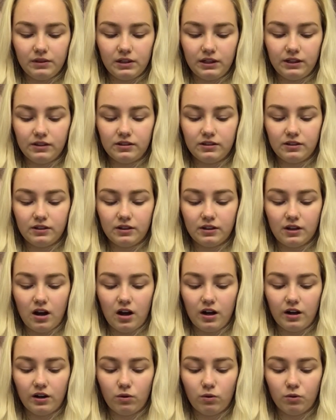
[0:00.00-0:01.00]
It's
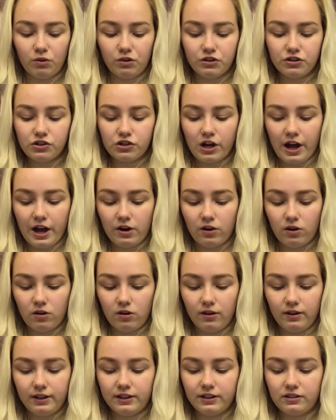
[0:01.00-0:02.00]
not orange at
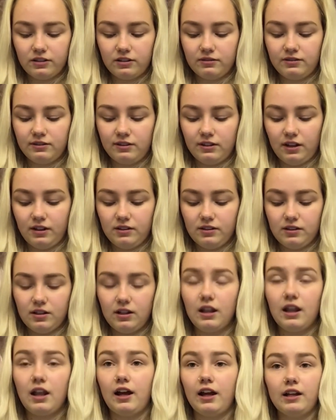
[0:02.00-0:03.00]
all and it's nice
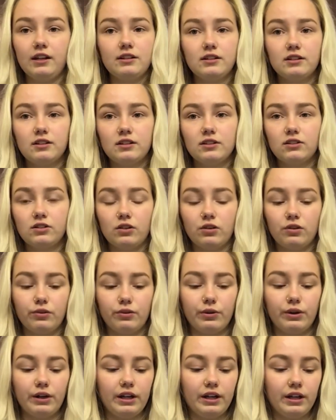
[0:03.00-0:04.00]
and light,
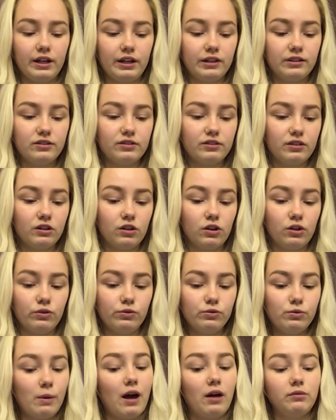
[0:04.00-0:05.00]
so it
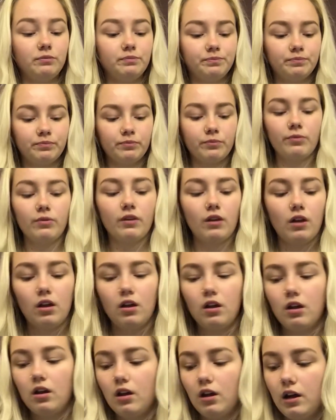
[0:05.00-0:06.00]
goes well.
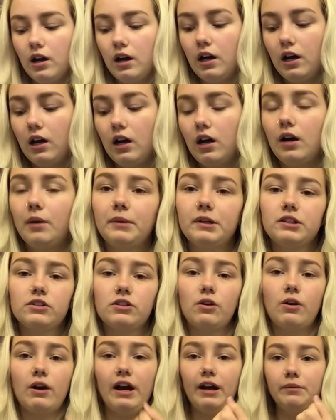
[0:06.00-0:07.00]

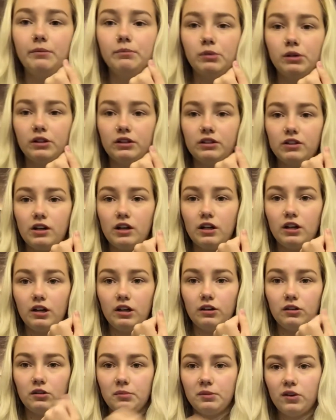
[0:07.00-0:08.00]
So I have put a
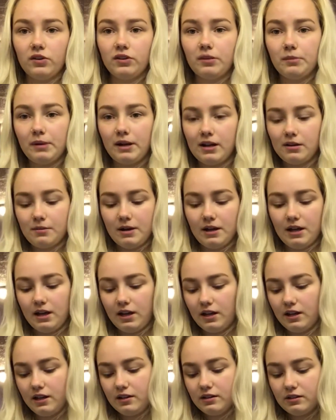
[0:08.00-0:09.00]
little bit on the back of my
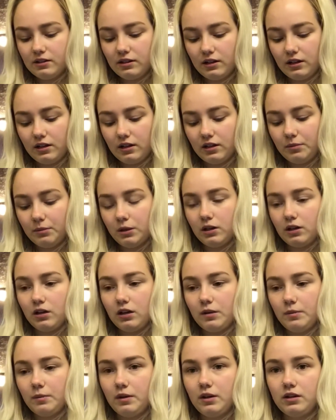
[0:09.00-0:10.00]
hand, and I'm going to
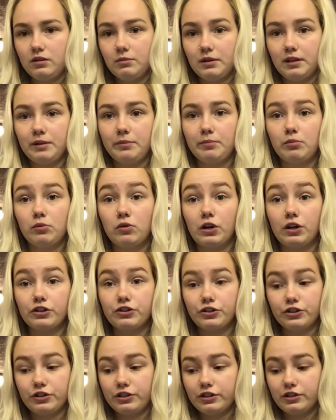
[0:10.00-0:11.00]
come into my
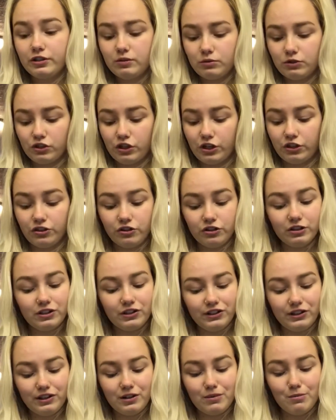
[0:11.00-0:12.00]
brushes, which I just
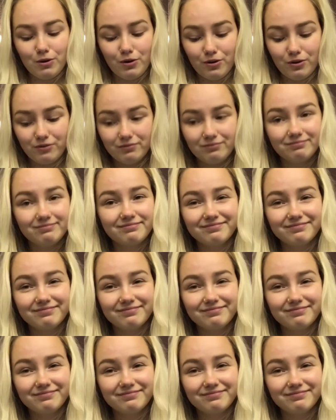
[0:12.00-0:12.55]
cleaned them all.